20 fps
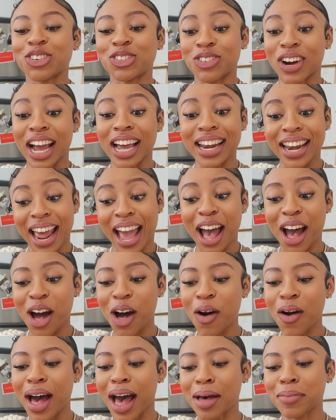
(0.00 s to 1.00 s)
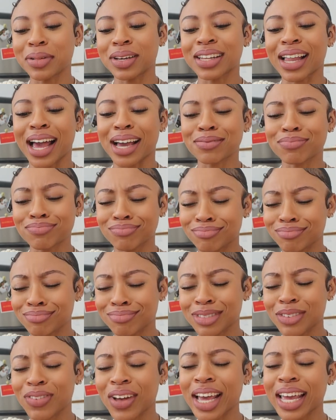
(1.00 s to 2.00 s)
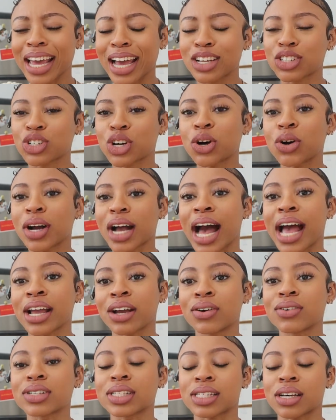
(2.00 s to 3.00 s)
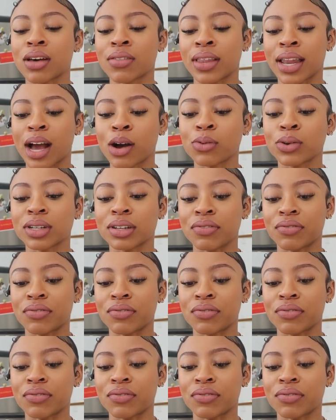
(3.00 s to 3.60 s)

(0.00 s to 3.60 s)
Right now I be like, if I catch Cult Gaia on sale, then I will